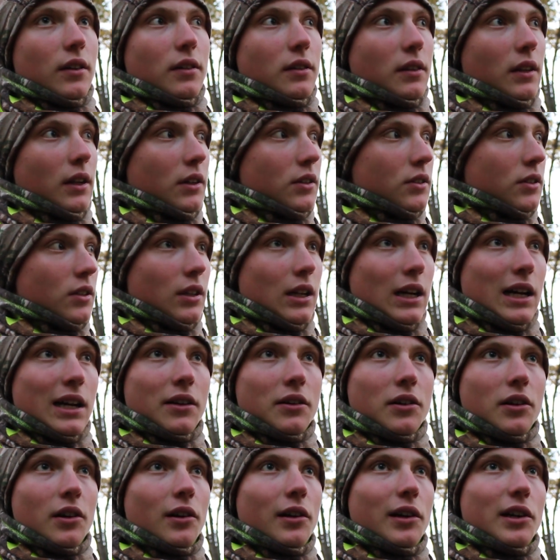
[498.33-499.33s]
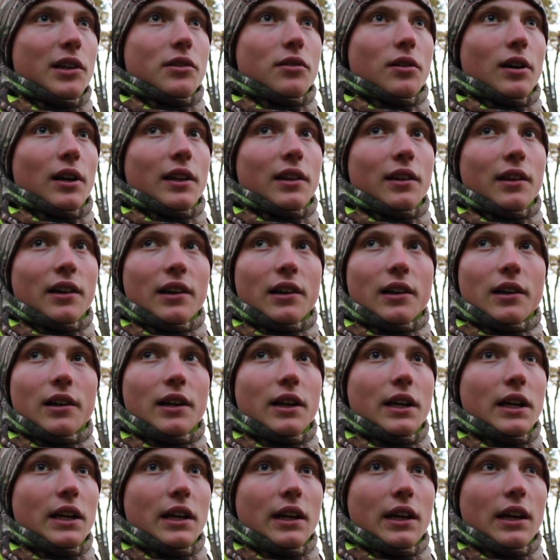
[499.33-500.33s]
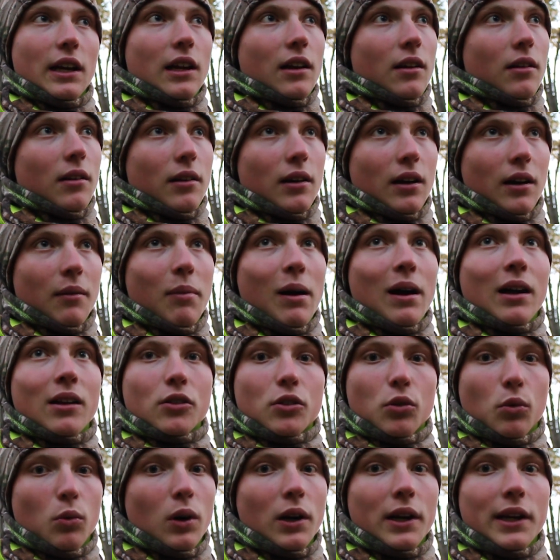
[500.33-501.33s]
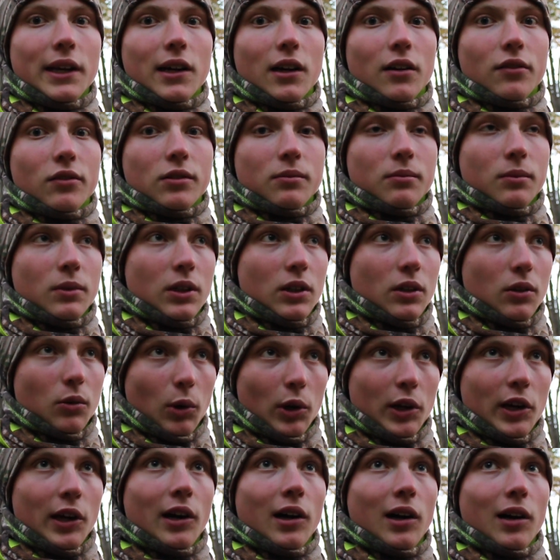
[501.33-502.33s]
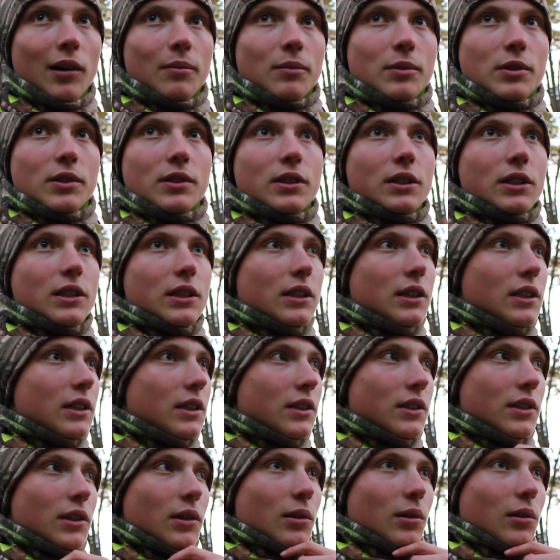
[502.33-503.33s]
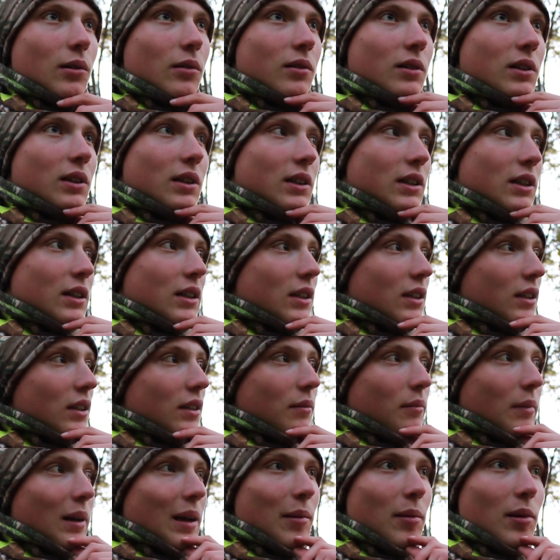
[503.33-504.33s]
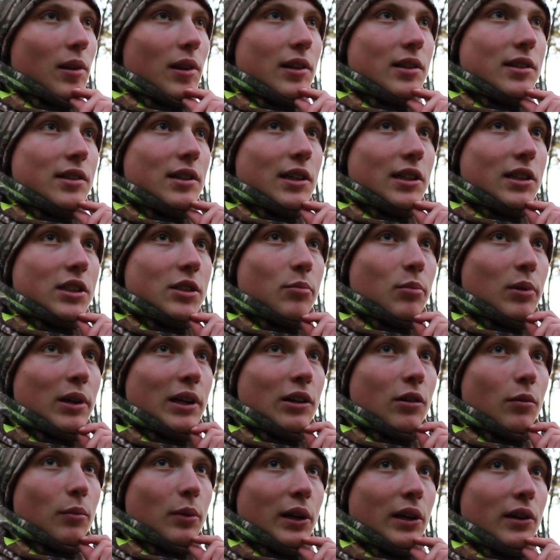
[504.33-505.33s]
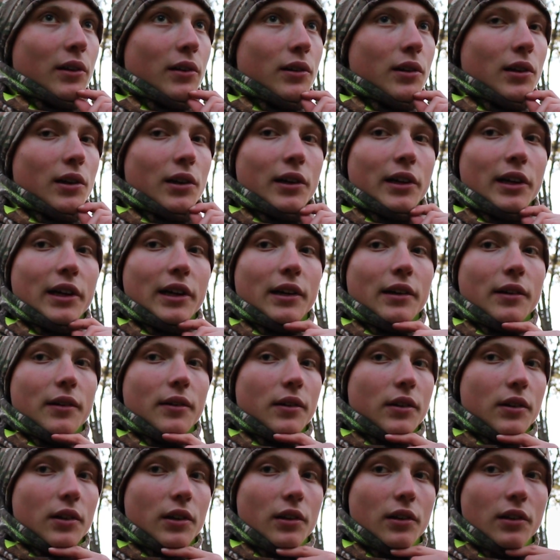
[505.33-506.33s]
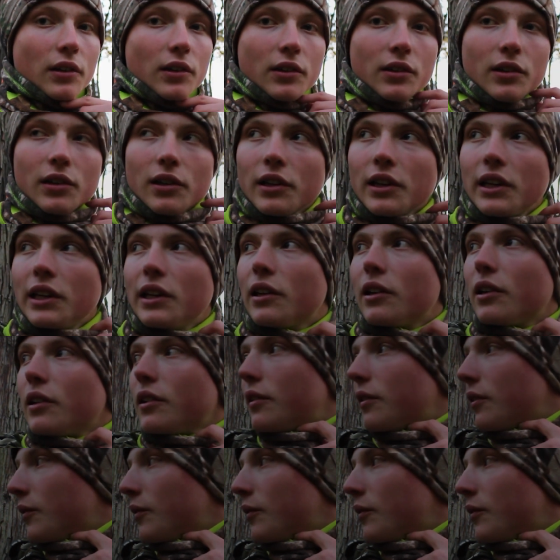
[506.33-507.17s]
there's a lot of turkeys right there, and about 20 of them were toms. So maybe this next spring will be good turkey hunting.